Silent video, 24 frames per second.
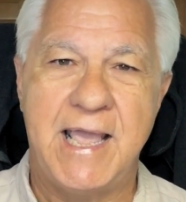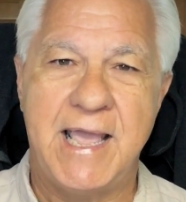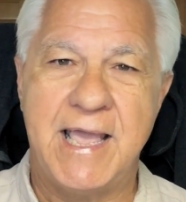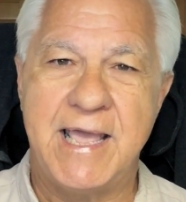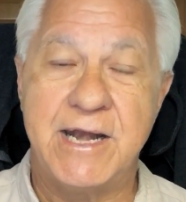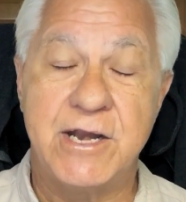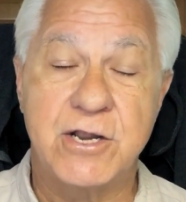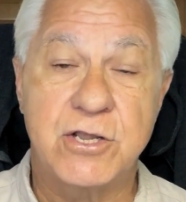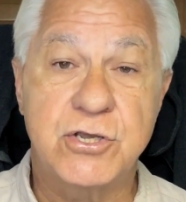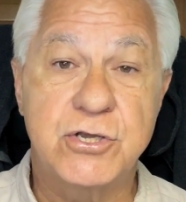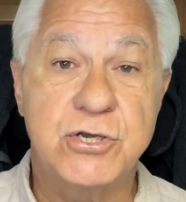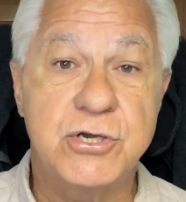
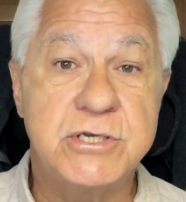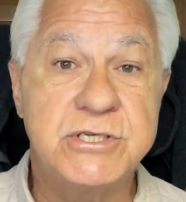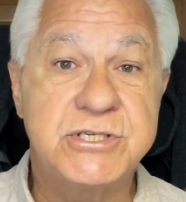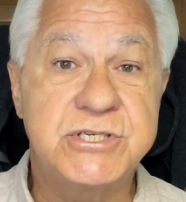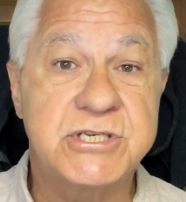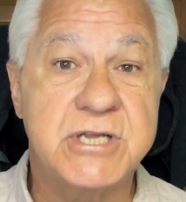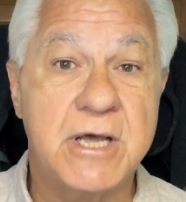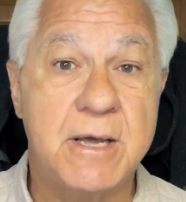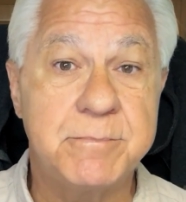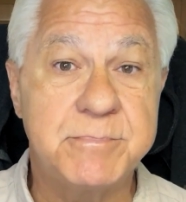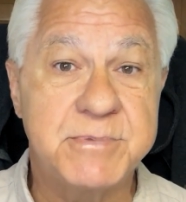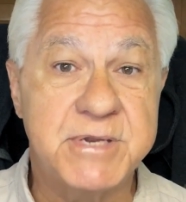and it could
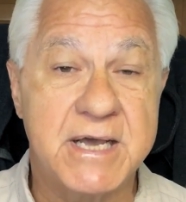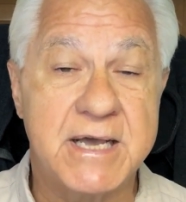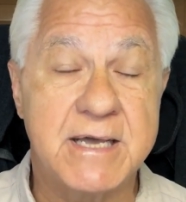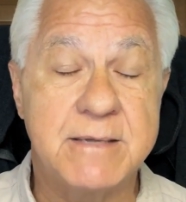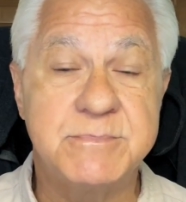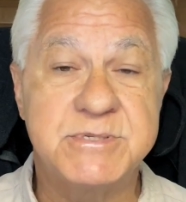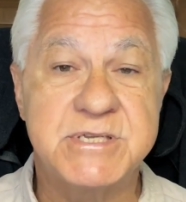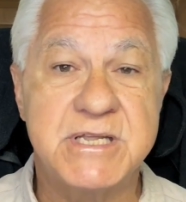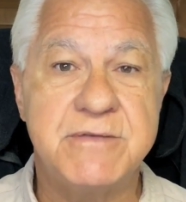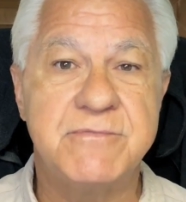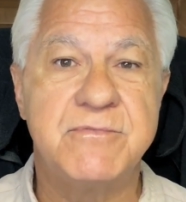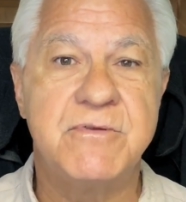
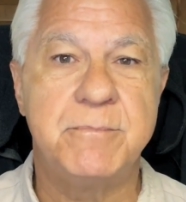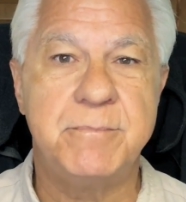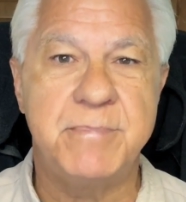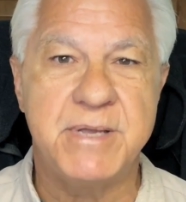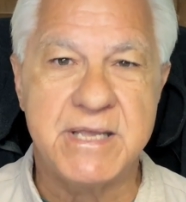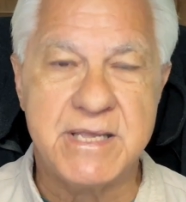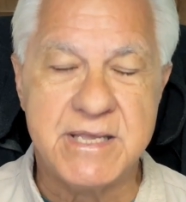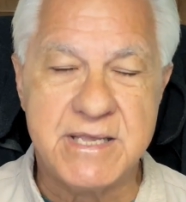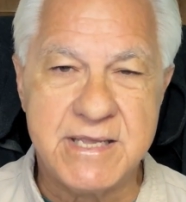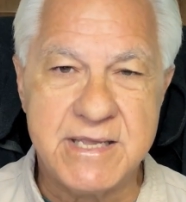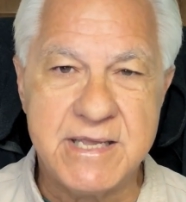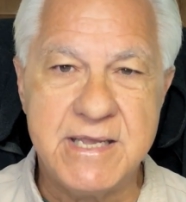sometimes even be
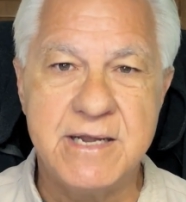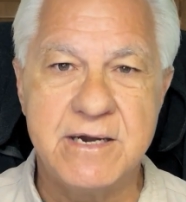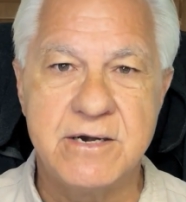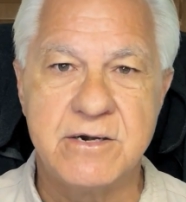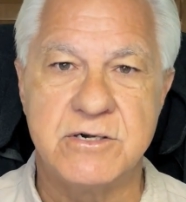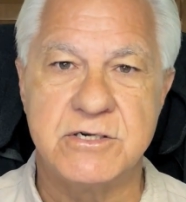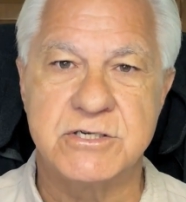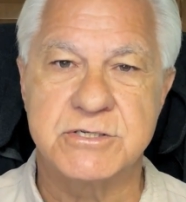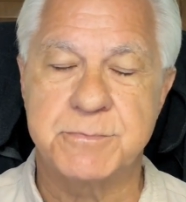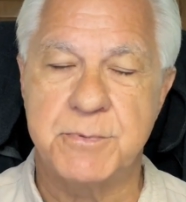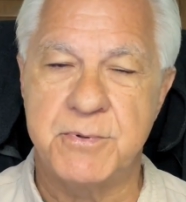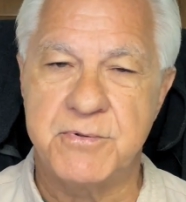
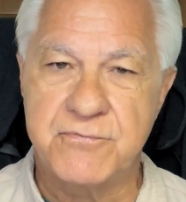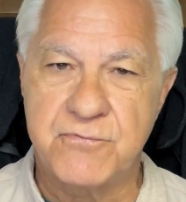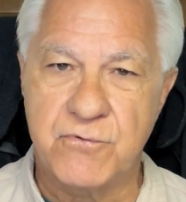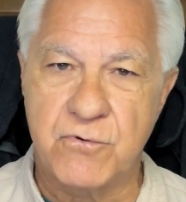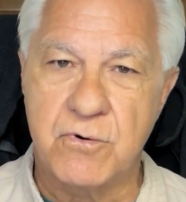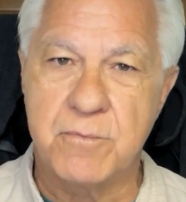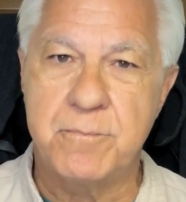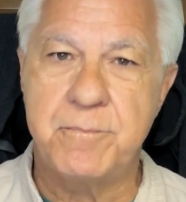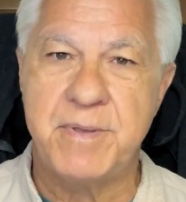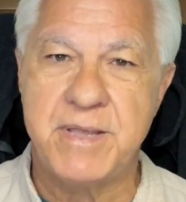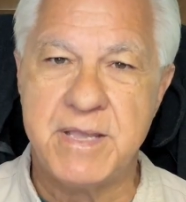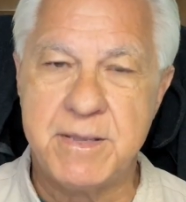years
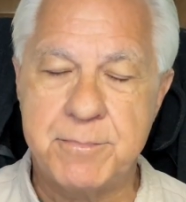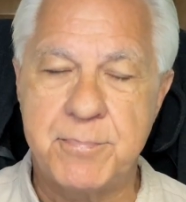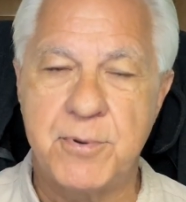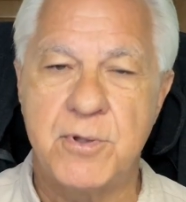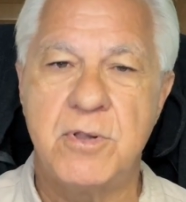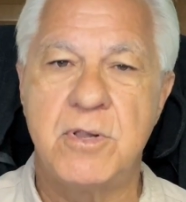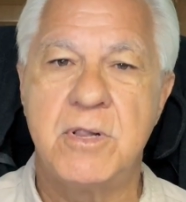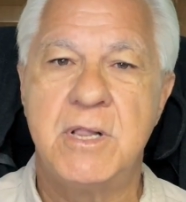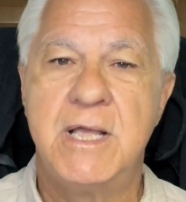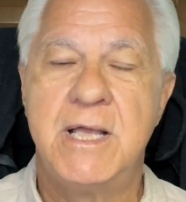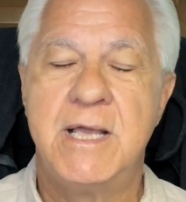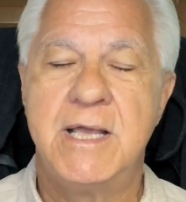before
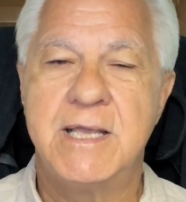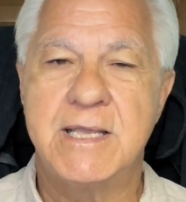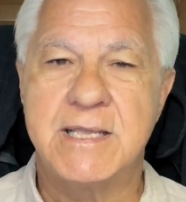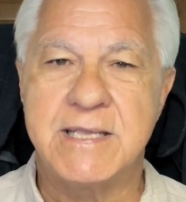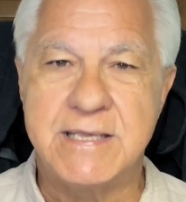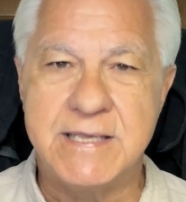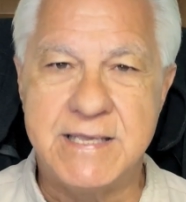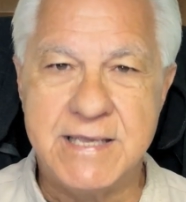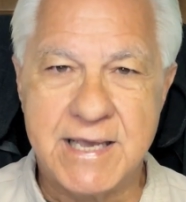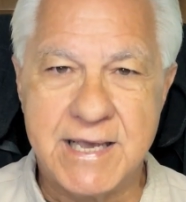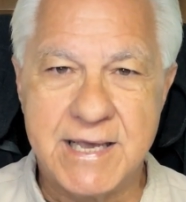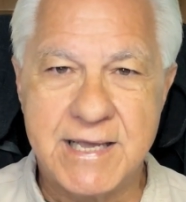people
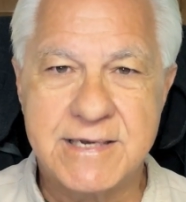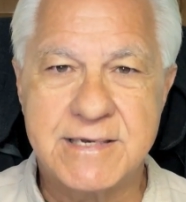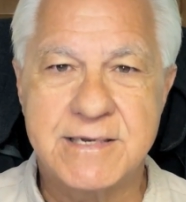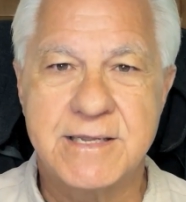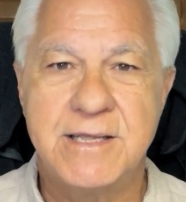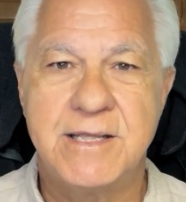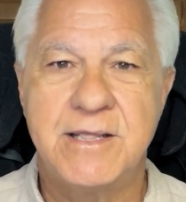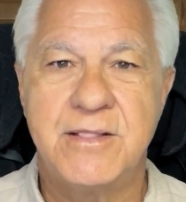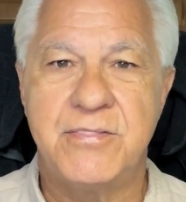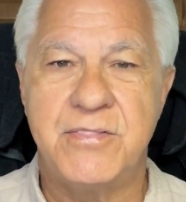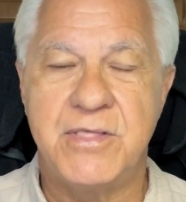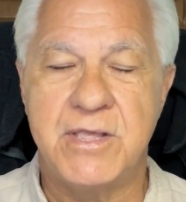get
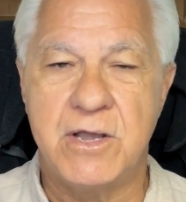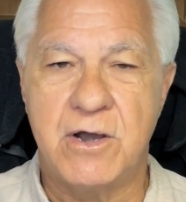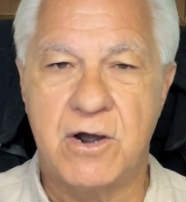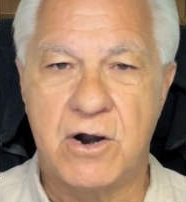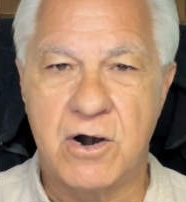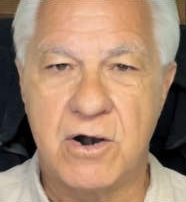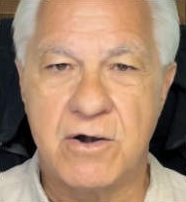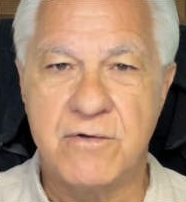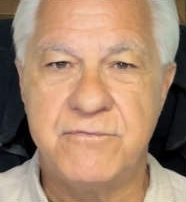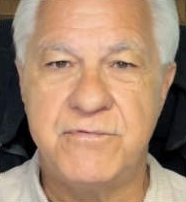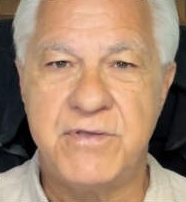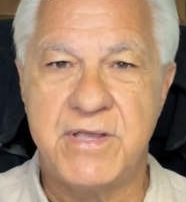the
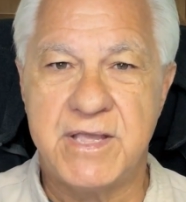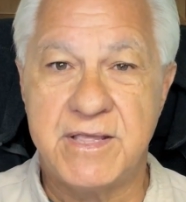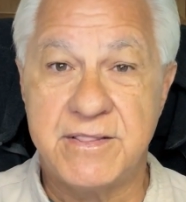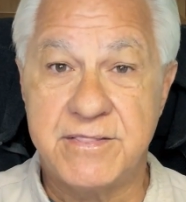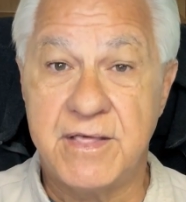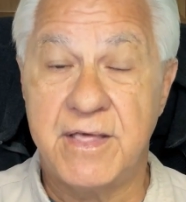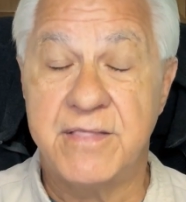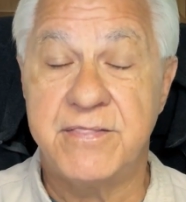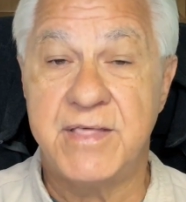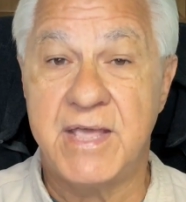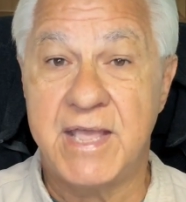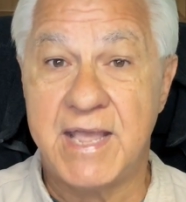RV
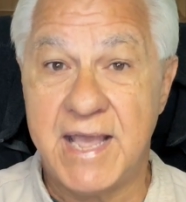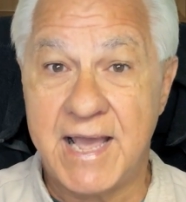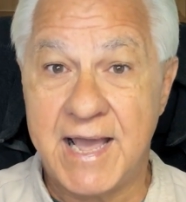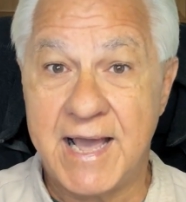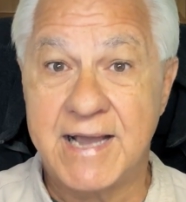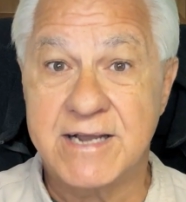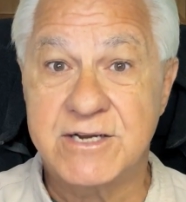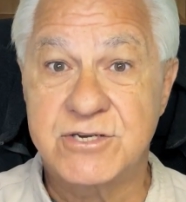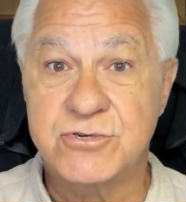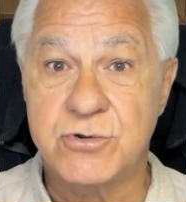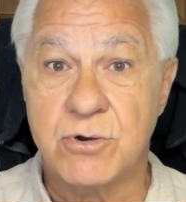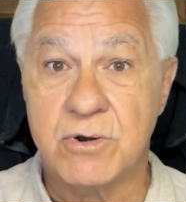that they
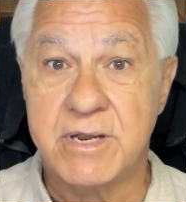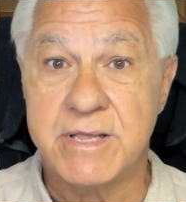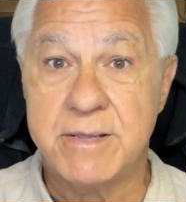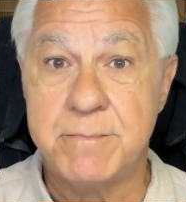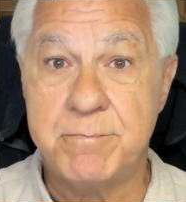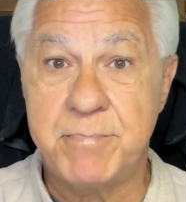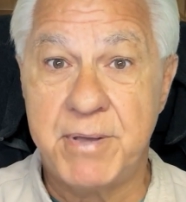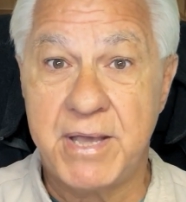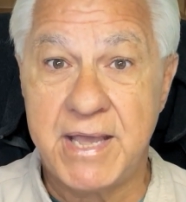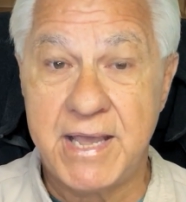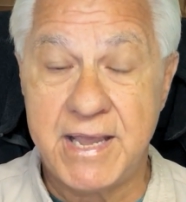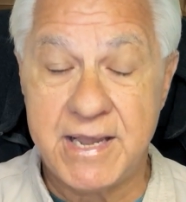actually
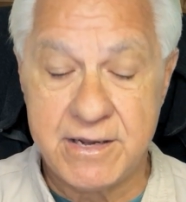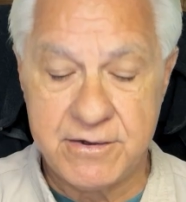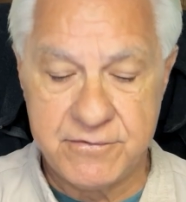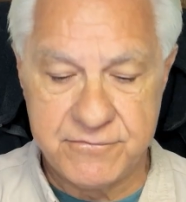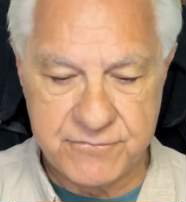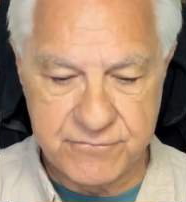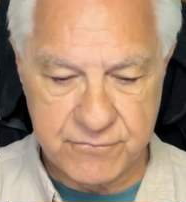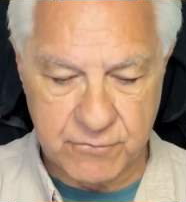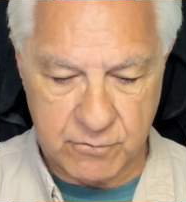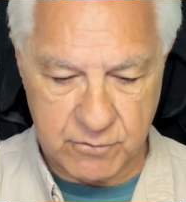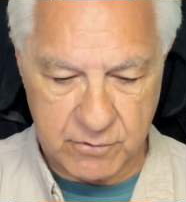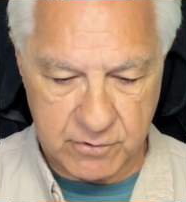
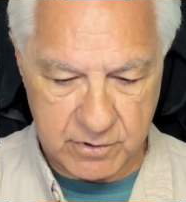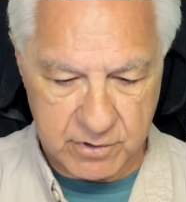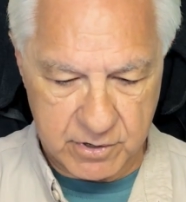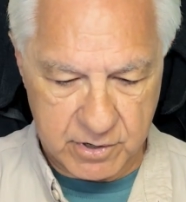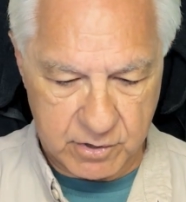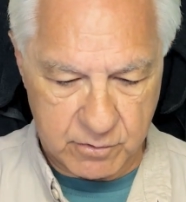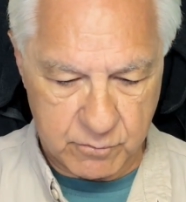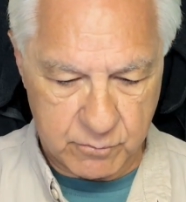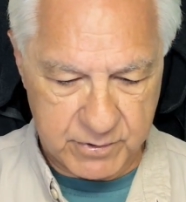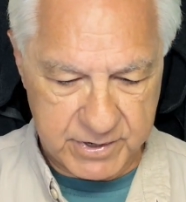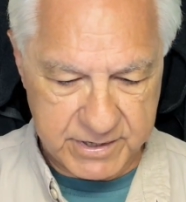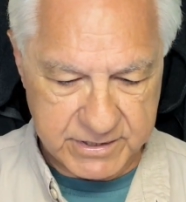paid for
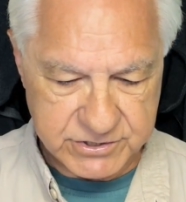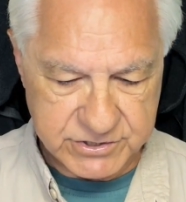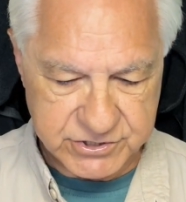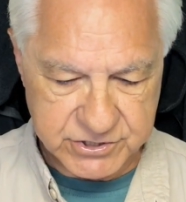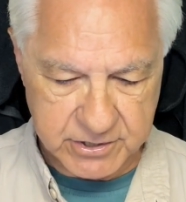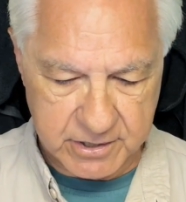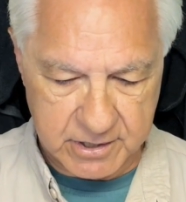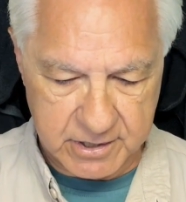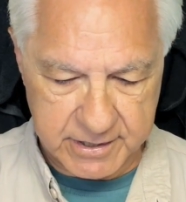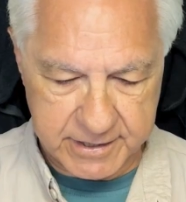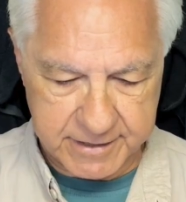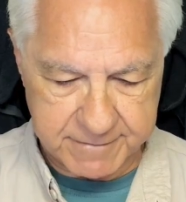
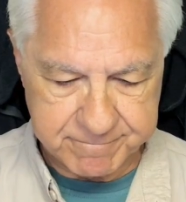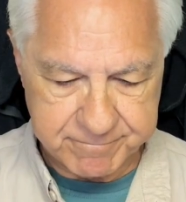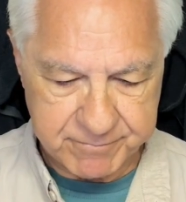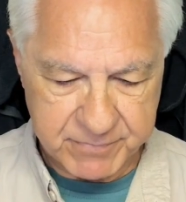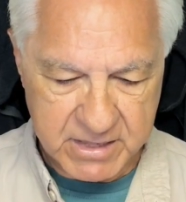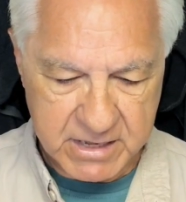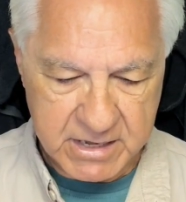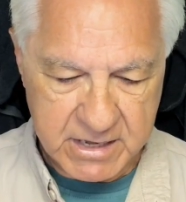originally.